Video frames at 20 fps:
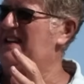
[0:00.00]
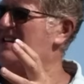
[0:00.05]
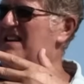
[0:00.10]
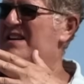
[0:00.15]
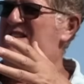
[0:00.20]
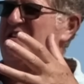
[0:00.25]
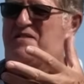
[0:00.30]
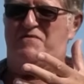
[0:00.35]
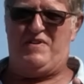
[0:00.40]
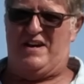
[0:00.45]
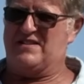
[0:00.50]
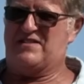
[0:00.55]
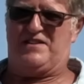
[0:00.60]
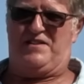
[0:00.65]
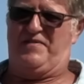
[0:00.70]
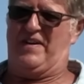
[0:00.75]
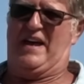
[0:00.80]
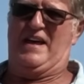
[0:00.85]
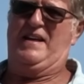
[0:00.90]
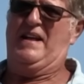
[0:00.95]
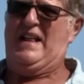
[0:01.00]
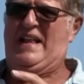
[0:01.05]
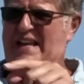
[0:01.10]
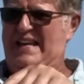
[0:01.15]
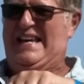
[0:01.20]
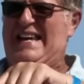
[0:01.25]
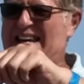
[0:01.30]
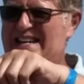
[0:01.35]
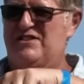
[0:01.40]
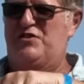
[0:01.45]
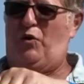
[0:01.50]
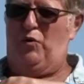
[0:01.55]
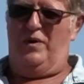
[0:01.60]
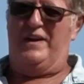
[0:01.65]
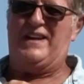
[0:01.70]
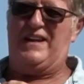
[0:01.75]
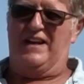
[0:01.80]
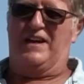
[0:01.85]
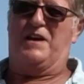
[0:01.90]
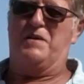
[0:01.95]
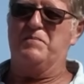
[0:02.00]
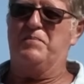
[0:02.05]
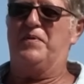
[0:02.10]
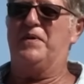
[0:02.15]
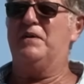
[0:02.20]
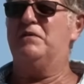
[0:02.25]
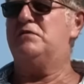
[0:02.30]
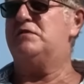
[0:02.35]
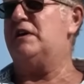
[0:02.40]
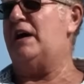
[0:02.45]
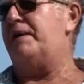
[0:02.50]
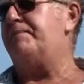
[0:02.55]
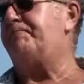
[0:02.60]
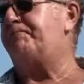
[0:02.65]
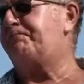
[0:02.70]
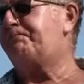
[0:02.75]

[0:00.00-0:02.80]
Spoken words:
the rest of it, it's all in the computer.